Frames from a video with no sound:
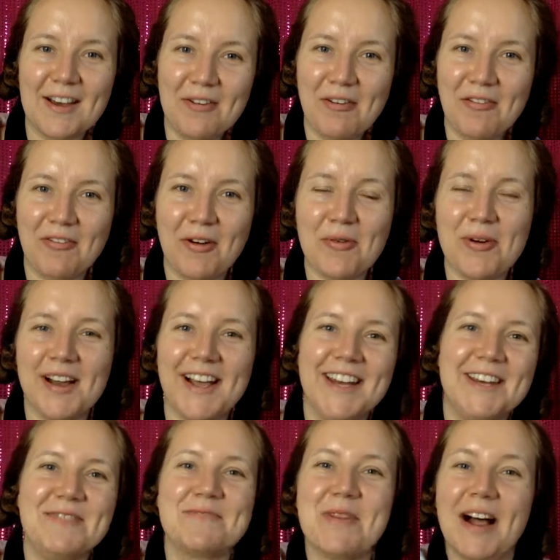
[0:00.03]

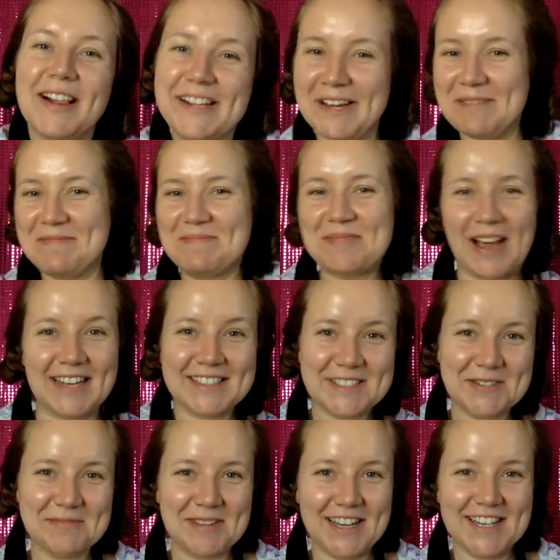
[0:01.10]
Everyone, welcome back to
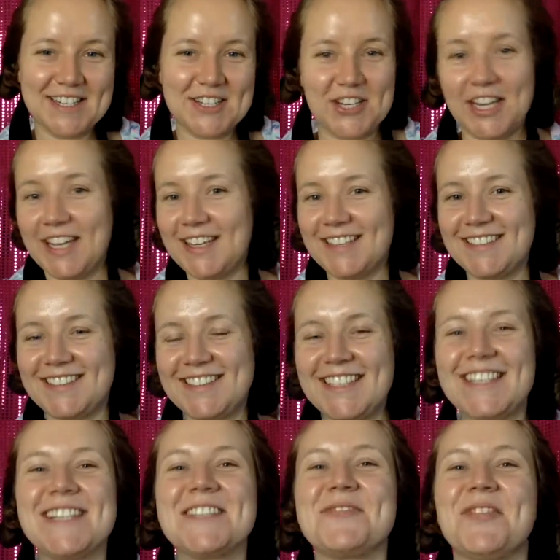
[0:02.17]
my channel. It
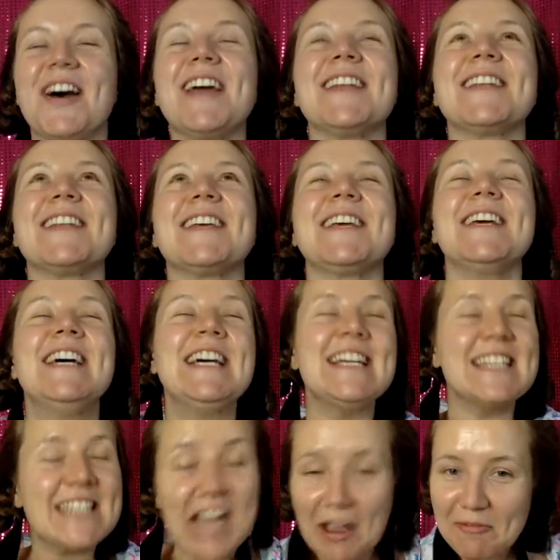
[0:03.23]
is finally
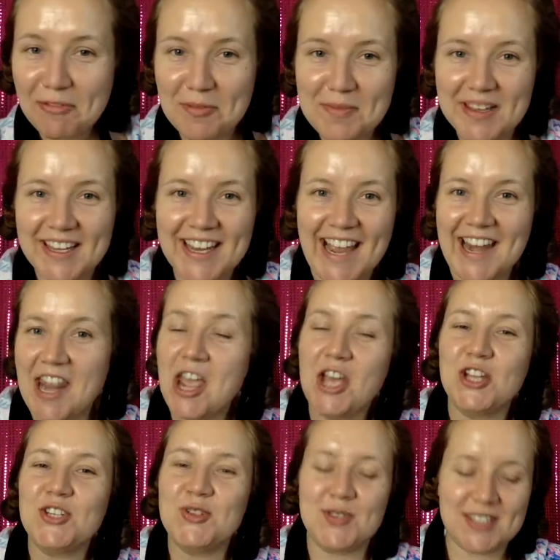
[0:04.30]
time for me again
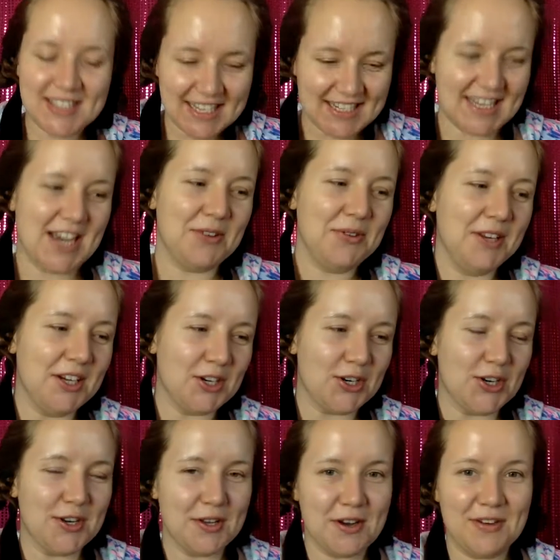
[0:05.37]
to sit down here
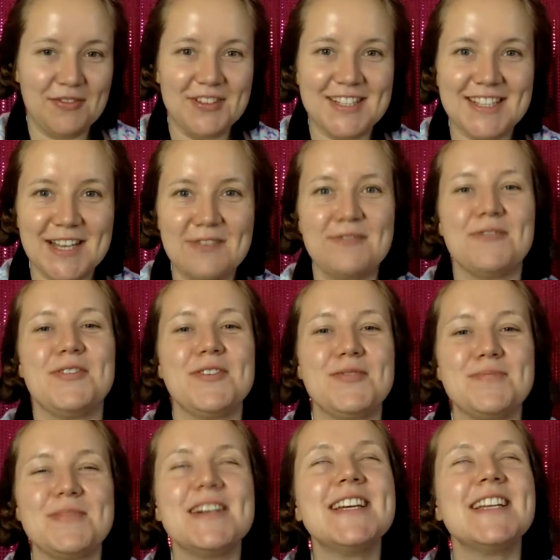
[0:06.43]
in the office and
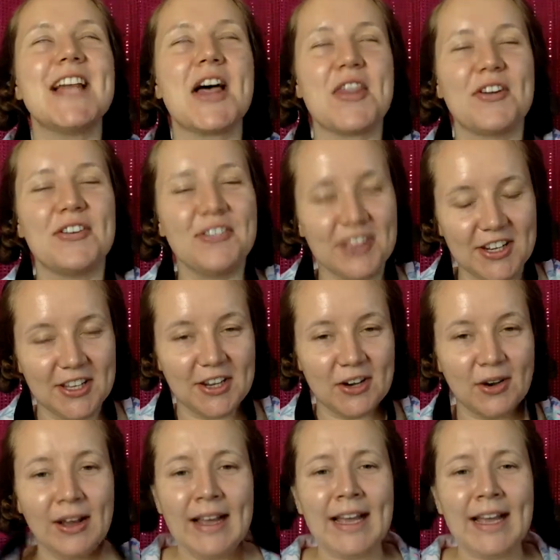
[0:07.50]
film another video.